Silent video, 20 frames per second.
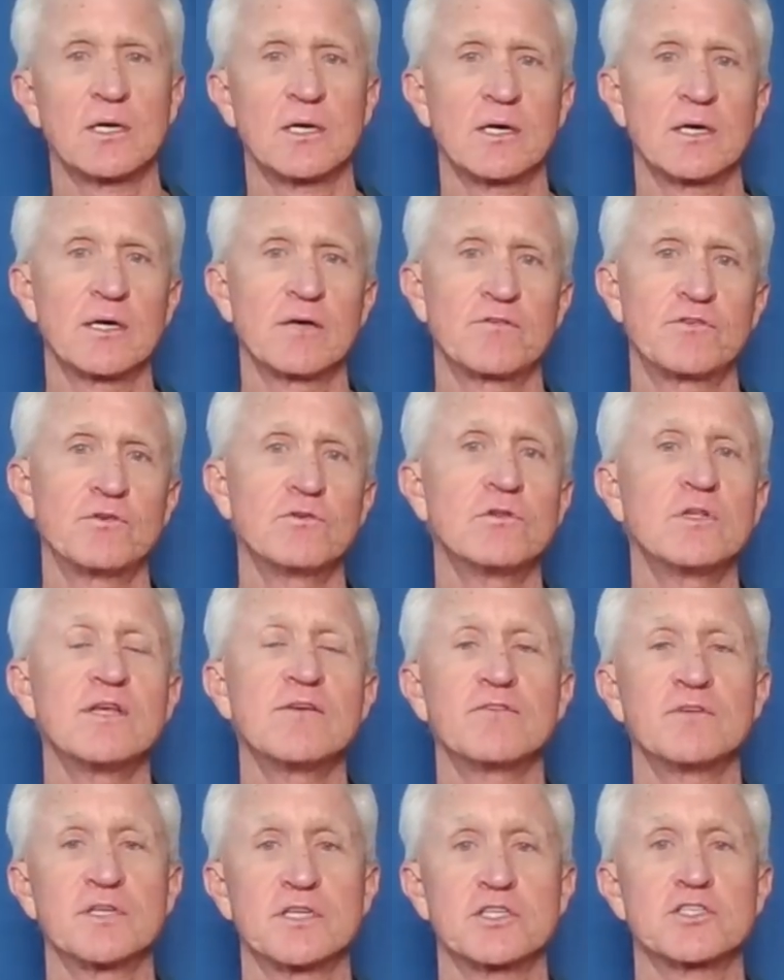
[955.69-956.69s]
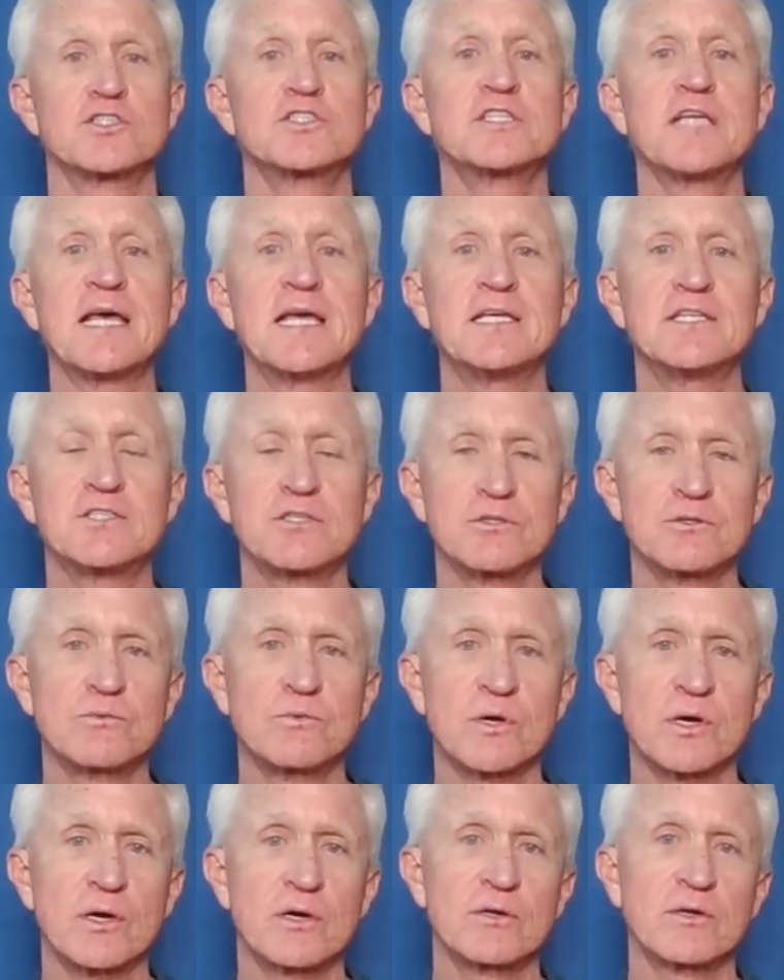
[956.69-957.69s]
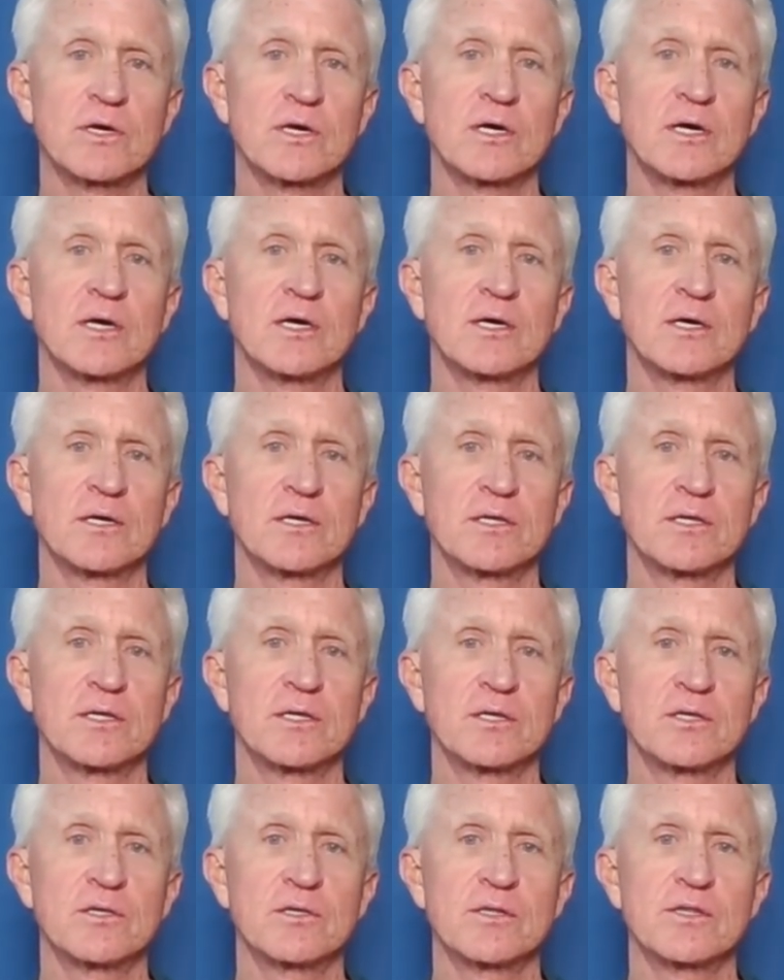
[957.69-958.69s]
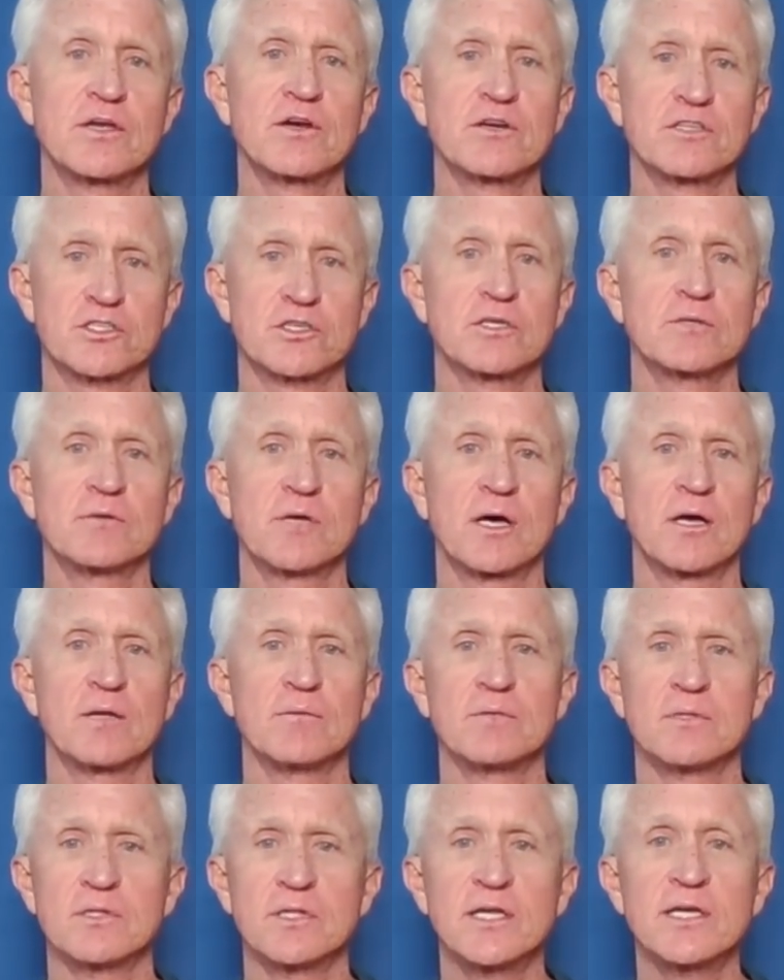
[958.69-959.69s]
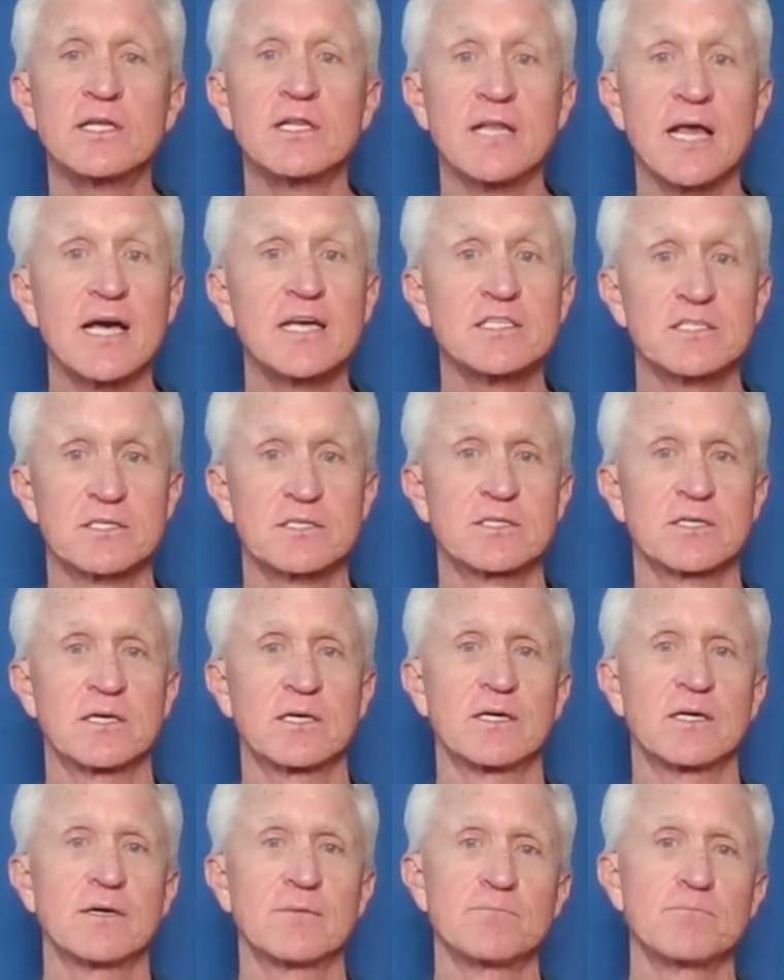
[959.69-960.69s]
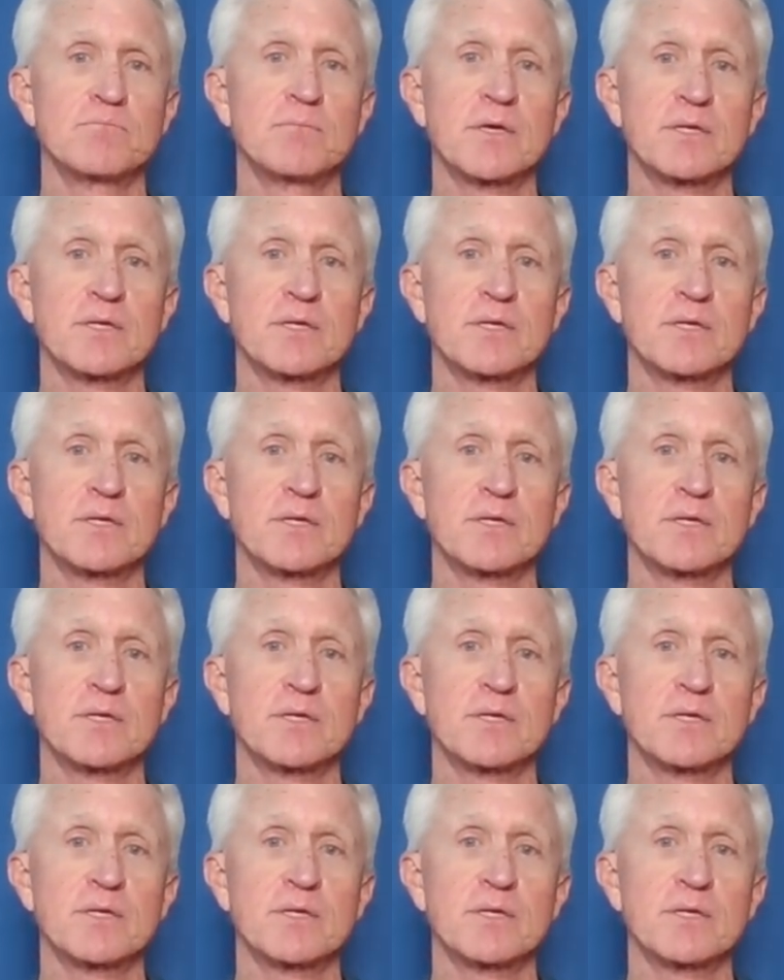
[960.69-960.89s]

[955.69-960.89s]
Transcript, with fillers: Uh, if you live in a state where uh, you, there's uh, legalized uh,